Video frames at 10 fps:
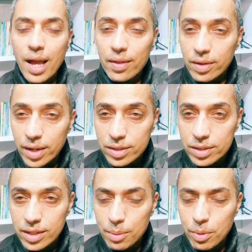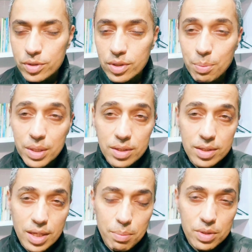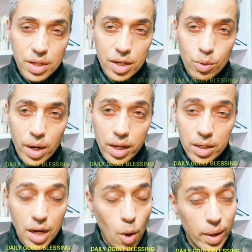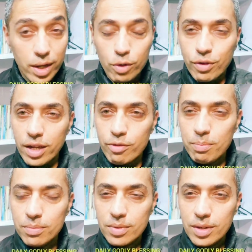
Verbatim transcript: and the next day that person repeats the same mistake and you're like now i cannot forgive him